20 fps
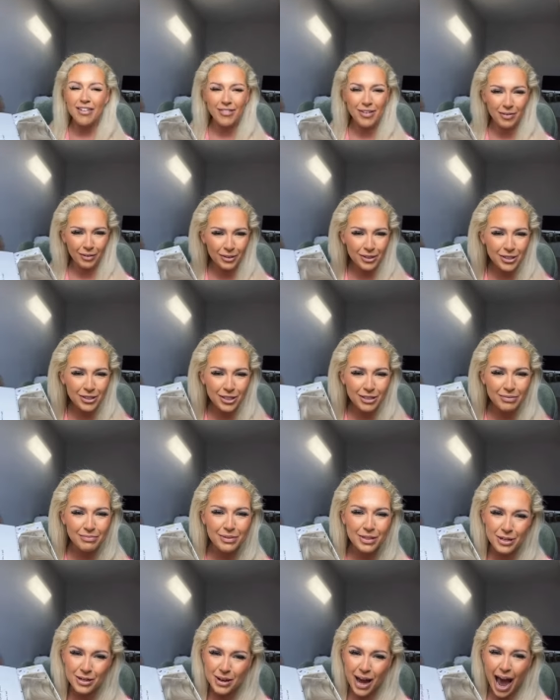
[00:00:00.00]
if you want some
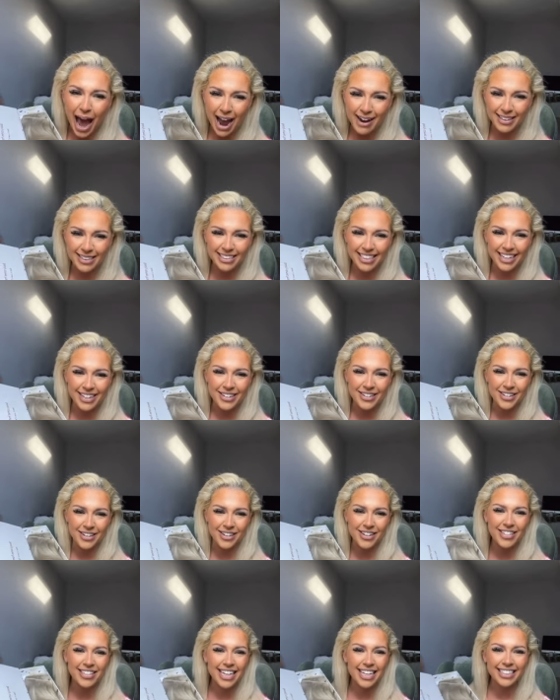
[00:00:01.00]
new hair
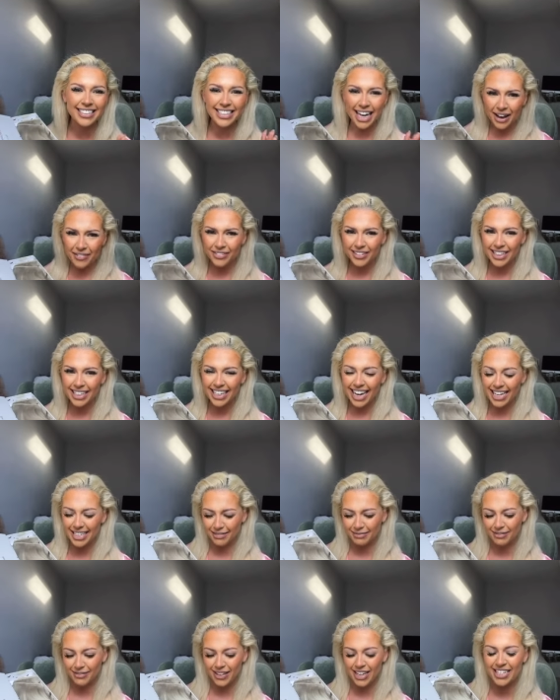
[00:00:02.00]
extensions, then definitely get
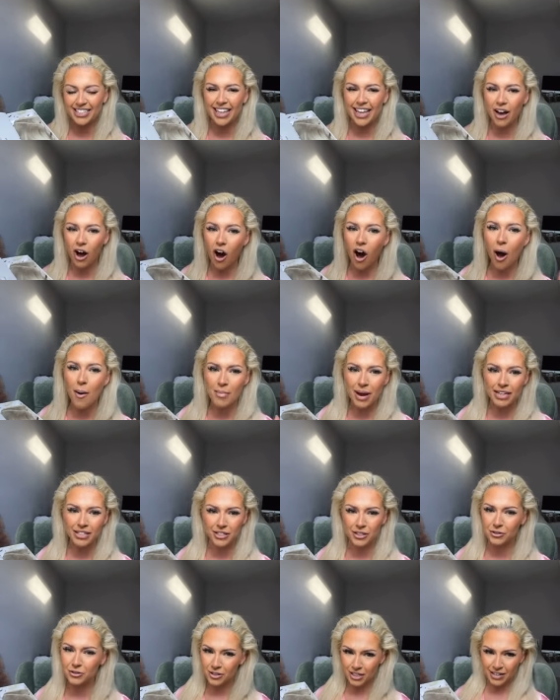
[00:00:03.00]
some of these. They are
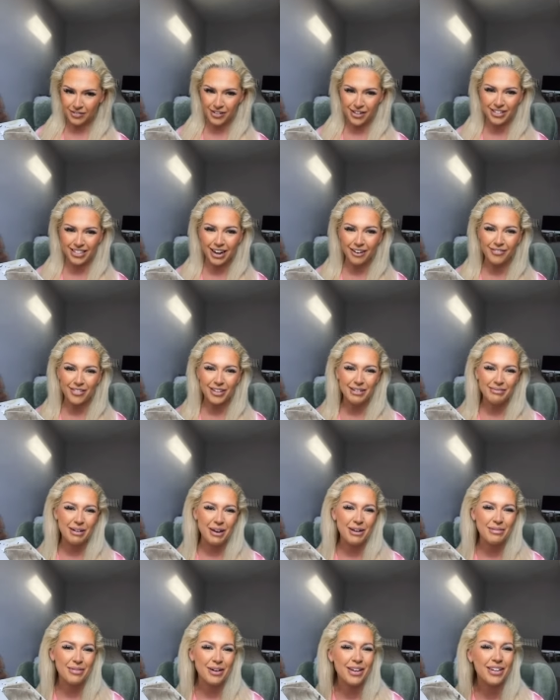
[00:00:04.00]
amazing. You'll see for yourself in a
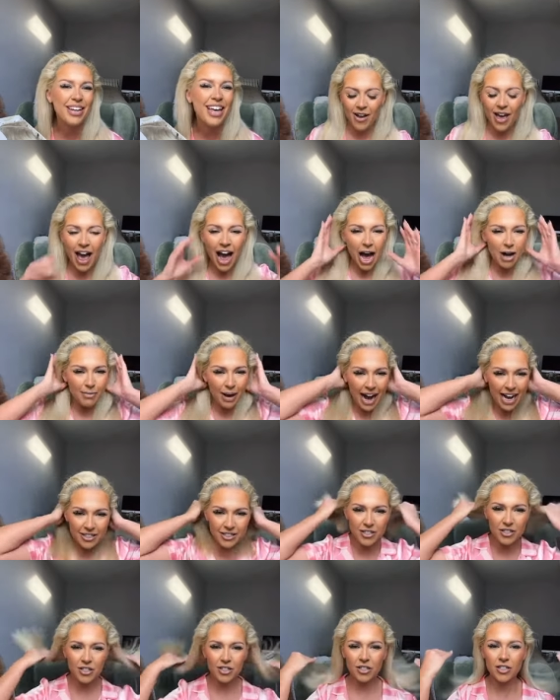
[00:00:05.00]
moment. So I'm
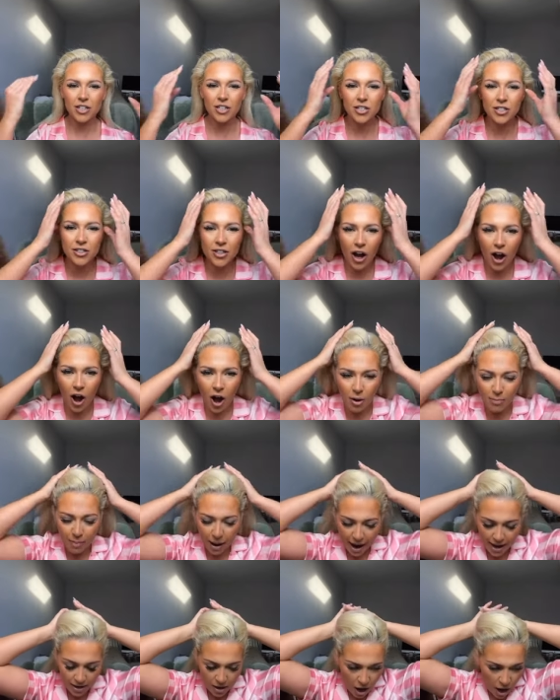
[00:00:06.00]
actually just going to start
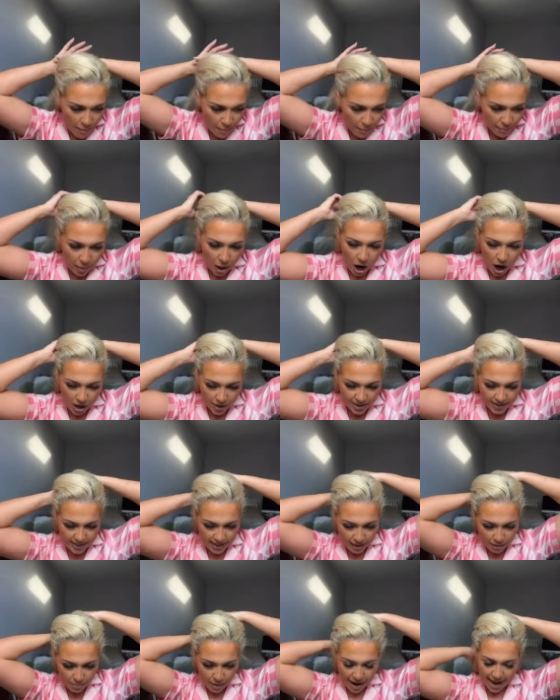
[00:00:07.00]
by
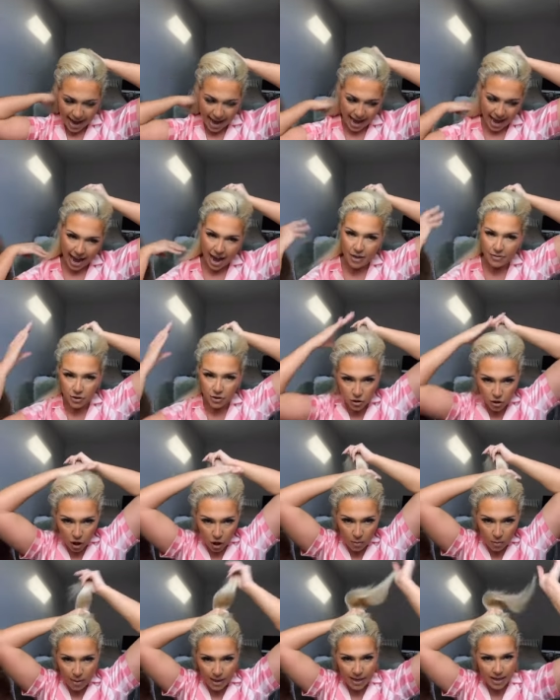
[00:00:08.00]
parting my hair at the
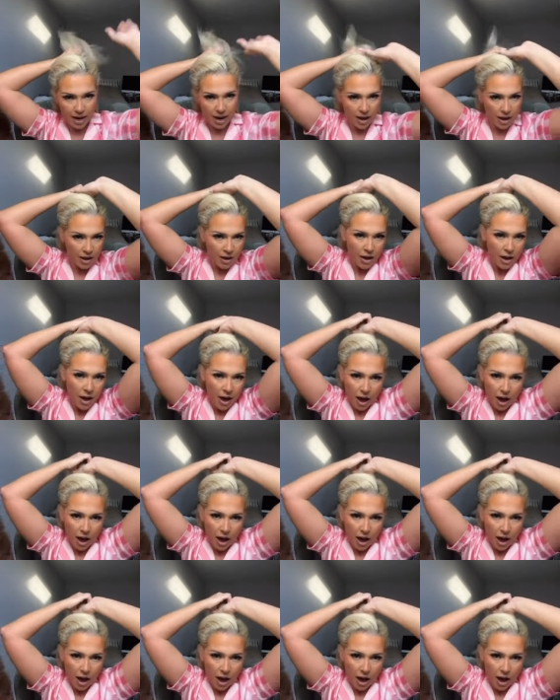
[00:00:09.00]
top here